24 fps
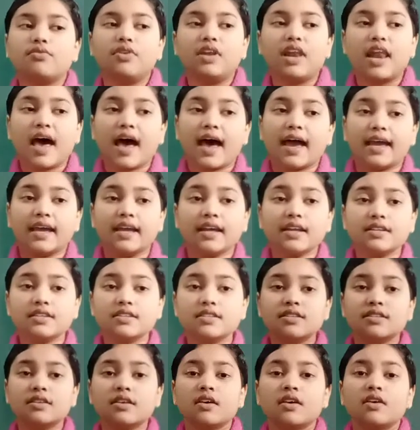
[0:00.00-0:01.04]
light,
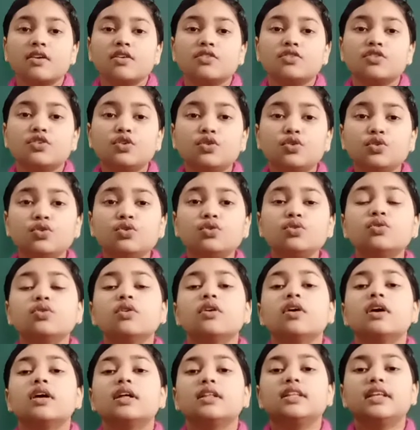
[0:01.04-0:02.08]

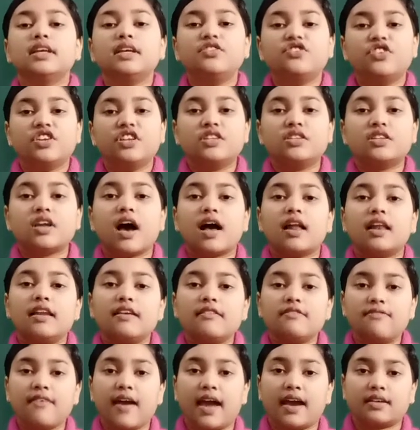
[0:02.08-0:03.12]
through the Tyndall
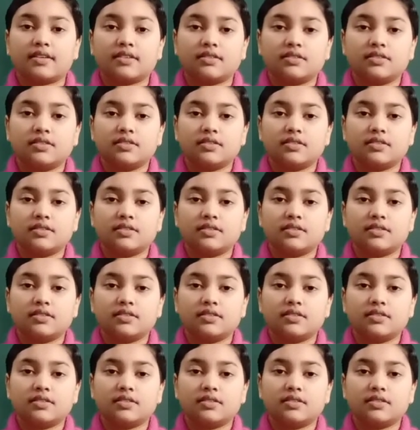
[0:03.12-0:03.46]
effect.